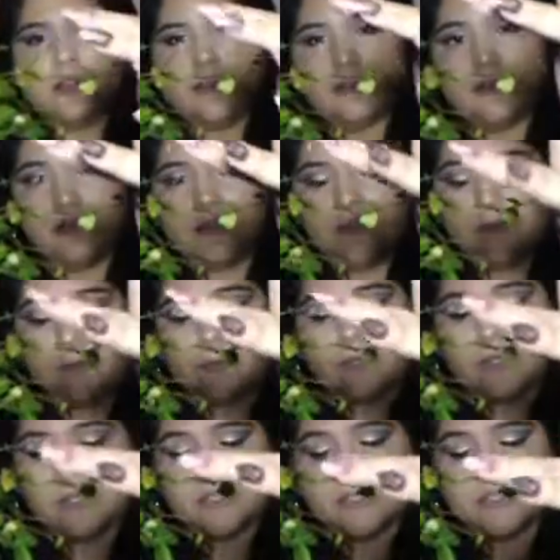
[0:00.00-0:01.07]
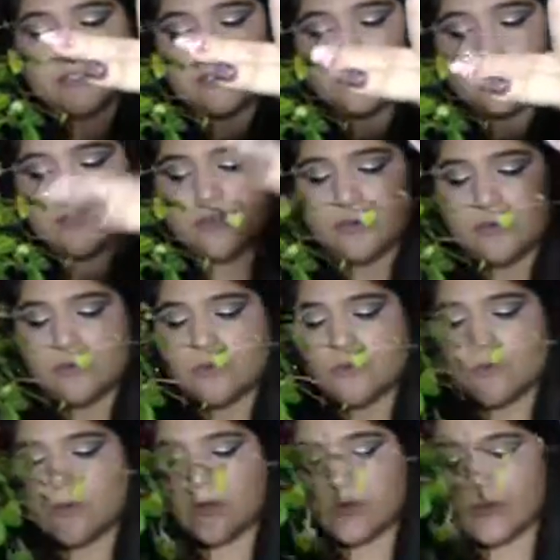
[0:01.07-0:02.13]
little parts of new
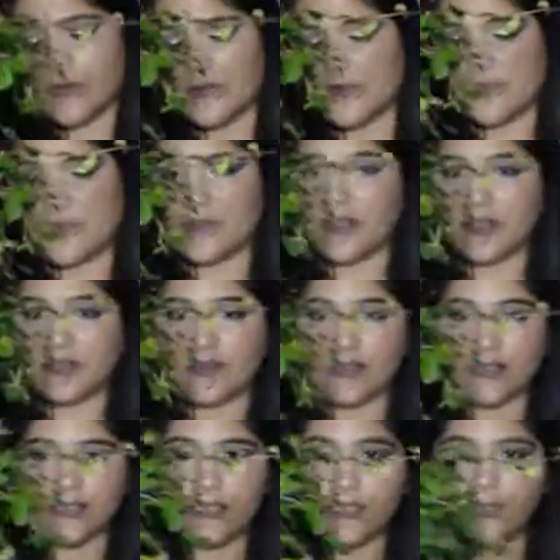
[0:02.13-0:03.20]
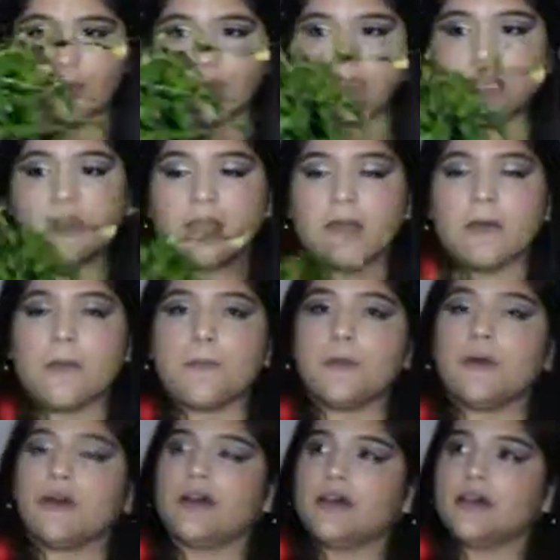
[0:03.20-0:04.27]
growth at the tip.
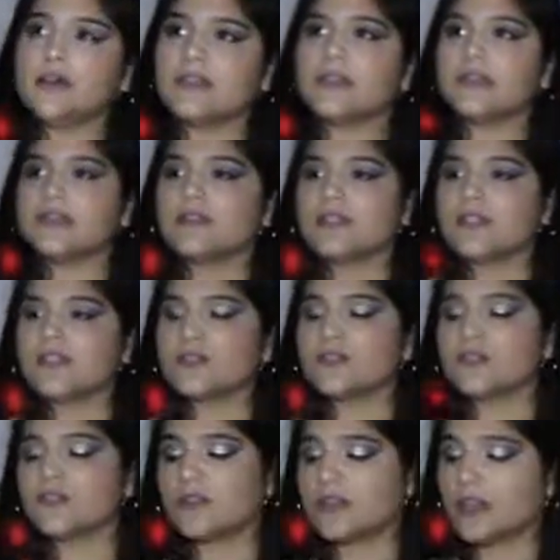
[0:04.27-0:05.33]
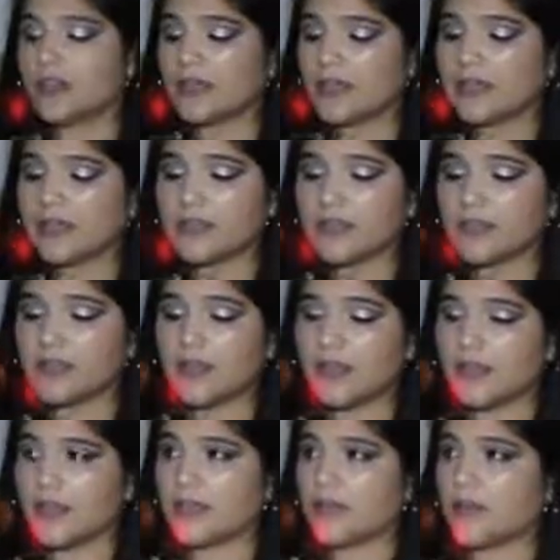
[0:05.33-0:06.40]
But this one I had hanging
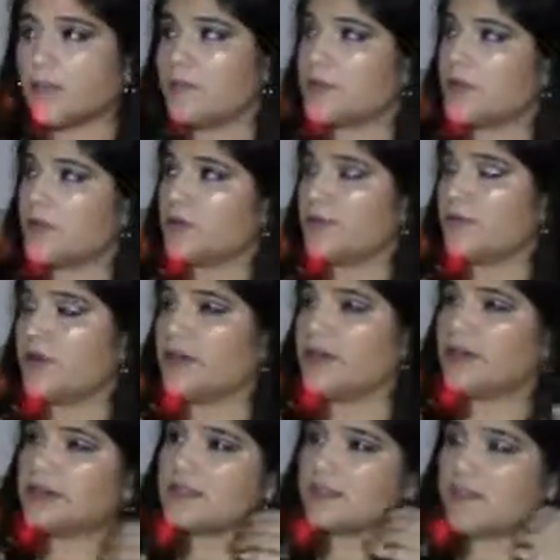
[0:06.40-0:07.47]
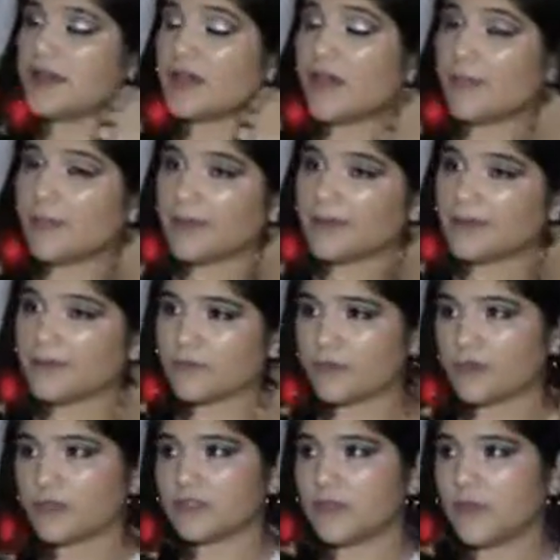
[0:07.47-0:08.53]
up against my bedroom
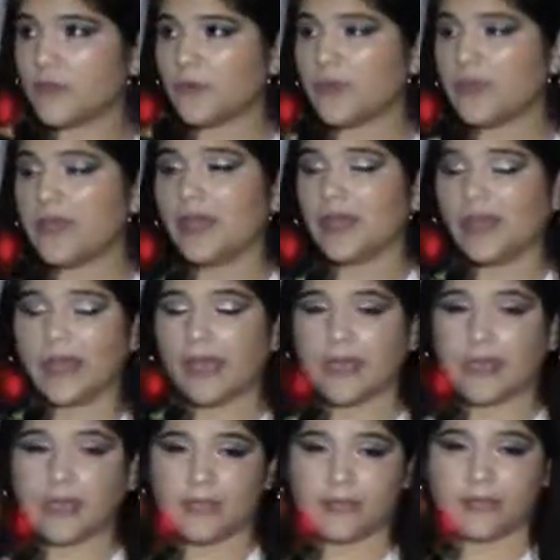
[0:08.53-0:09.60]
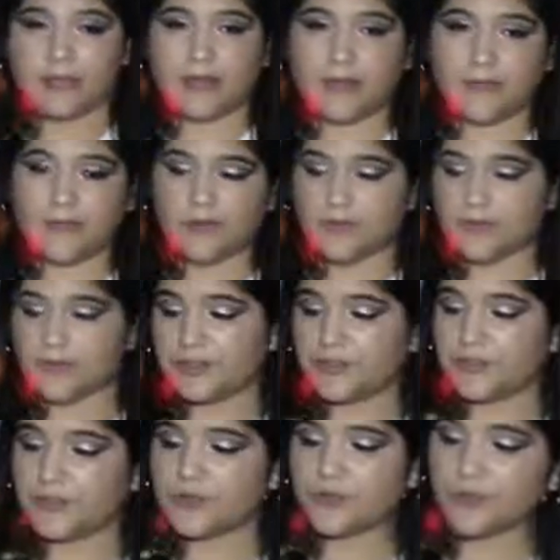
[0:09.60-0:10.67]
window, and then it started to
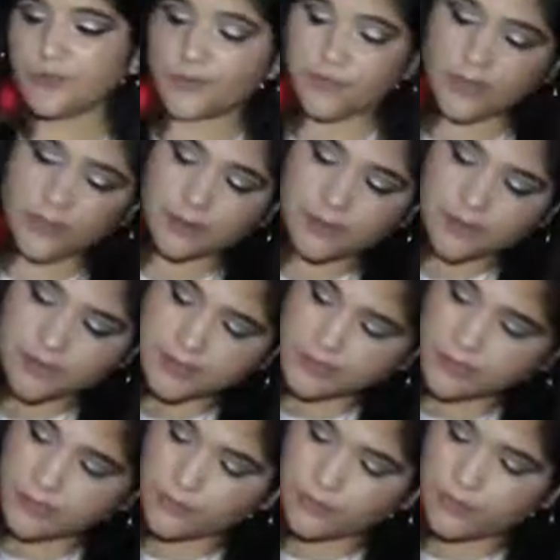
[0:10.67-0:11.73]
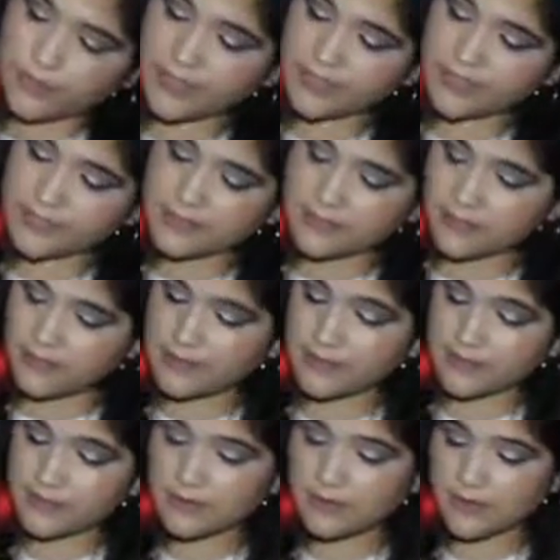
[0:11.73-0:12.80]
shrivel up in different places,
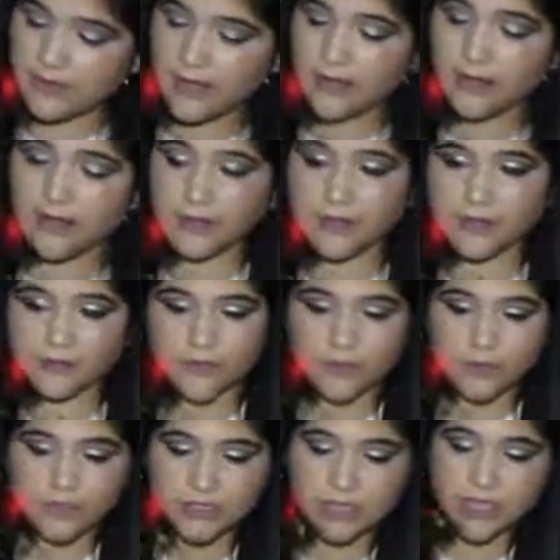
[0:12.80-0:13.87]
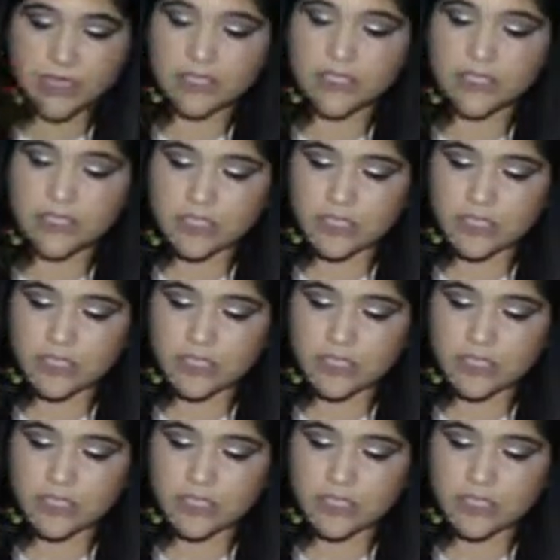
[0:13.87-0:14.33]
and if you were to touch